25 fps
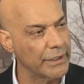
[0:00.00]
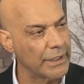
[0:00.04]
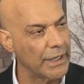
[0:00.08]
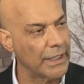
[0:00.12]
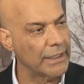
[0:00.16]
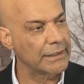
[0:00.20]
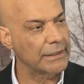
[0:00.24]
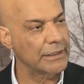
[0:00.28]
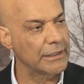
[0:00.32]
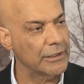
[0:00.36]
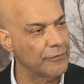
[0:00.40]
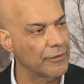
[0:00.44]

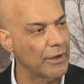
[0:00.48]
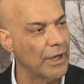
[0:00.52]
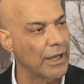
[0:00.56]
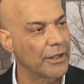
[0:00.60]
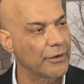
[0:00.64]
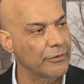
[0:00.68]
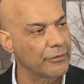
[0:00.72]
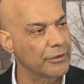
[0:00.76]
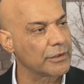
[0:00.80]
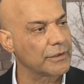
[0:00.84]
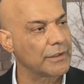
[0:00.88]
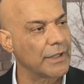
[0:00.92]
not give
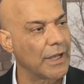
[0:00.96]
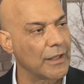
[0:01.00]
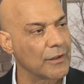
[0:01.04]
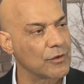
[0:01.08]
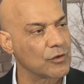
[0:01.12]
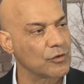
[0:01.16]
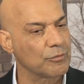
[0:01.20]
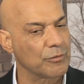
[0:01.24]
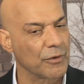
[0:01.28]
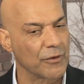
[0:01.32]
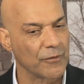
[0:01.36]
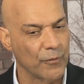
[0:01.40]

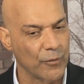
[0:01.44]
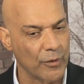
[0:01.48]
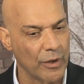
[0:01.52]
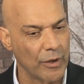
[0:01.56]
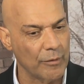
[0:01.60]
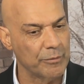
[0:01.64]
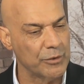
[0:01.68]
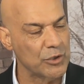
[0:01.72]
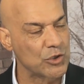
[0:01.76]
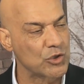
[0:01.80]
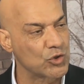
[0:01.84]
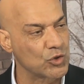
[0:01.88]
$100,000 before
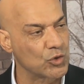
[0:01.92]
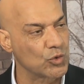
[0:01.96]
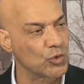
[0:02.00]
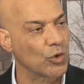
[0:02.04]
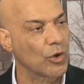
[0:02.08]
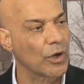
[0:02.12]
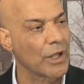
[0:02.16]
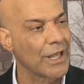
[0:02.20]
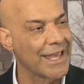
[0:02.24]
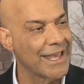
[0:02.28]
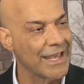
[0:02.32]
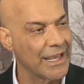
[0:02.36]
I'll be
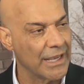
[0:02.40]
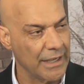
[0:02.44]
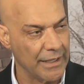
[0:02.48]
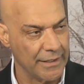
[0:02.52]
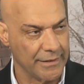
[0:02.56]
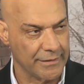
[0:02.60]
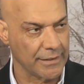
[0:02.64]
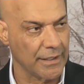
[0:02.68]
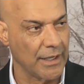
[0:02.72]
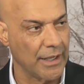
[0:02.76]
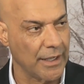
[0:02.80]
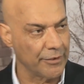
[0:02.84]
sure
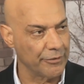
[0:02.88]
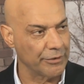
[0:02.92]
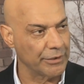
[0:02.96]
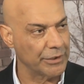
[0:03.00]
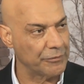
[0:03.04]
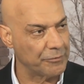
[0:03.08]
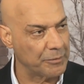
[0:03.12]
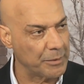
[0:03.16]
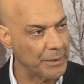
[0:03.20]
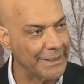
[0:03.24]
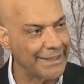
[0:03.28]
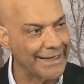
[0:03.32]
it's
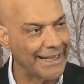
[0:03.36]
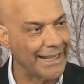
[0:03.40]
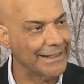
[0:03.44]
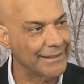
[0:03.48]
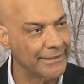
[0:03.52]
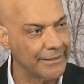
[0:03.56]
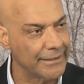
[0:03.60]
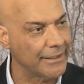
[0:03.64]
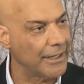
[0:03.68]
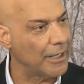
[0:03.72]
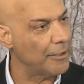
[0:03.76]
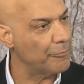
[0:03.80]
100. If be
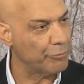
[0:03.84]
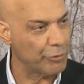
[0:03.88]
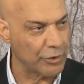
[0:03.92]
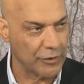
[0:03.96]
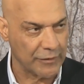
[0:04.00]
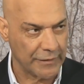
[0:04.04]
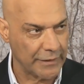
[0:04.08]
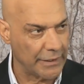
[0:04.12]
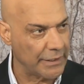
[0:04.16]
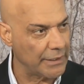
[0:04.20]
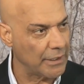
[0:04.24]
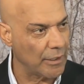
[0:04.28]

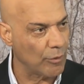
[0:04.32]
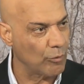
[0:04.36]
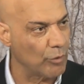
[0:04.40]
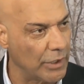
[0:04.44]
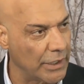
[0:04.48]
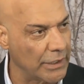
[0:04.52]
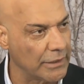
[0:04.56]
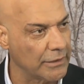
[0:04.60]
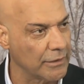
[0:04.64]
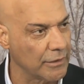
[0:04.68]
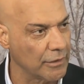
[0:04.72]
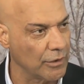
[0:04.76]
99%, I will
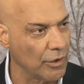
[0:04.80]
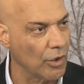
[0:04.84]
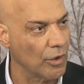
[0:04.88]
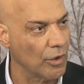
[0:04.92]
let it